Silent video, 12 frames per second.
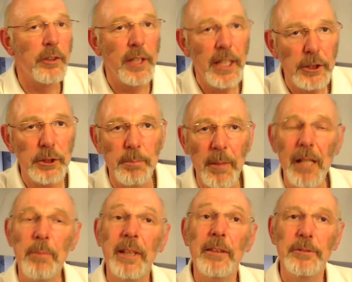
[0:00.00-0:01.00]
Let's
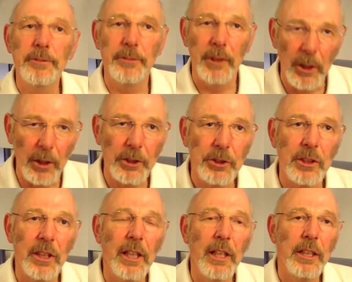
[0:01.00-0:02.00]
map it first
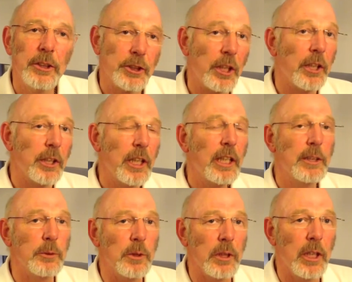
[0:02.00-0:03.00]
so that the aid
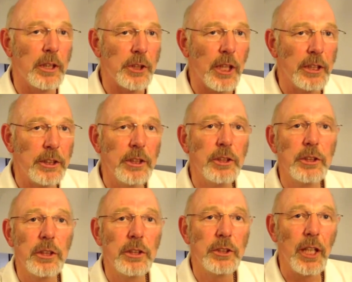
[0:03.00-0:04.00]
organisations
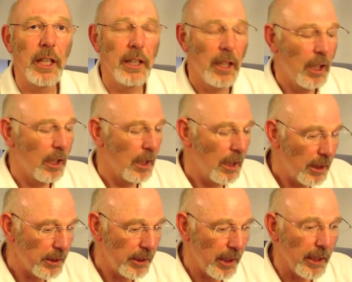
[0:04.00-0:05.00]
can say, ah
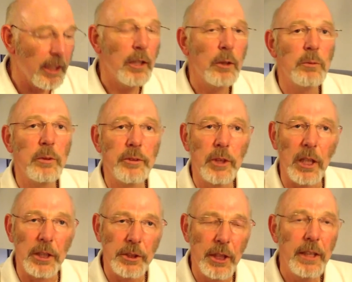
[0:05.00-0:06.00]
yeah, we've
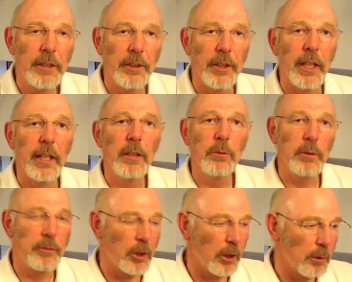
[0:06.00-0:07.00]
got a town there,
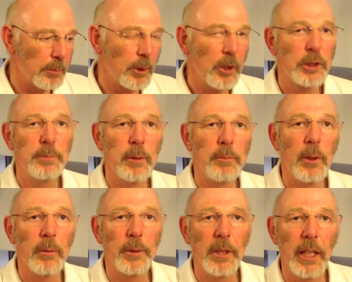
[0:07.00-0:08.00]
we've got an approximate
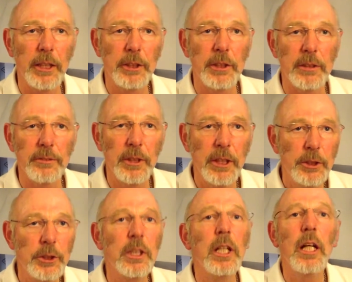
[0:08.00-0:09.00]
population of
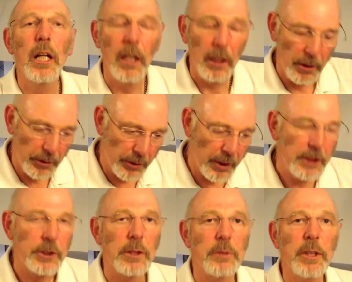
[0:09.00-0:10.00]
this,
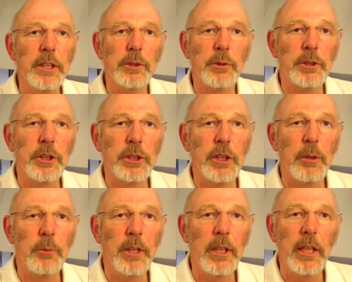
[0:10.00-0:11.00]
these are the resources that
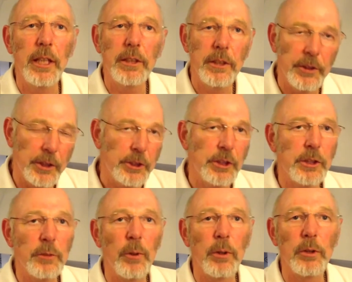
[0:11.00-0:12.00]
we need, this is
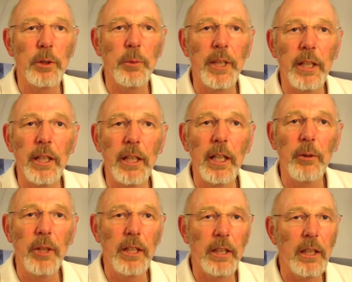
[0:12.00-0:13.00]
the route that we're going to go
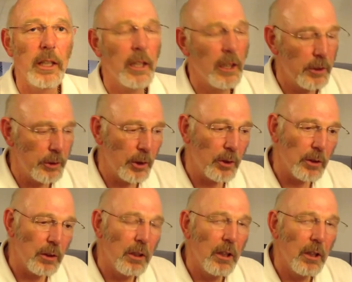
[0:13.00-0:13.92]
in. Not,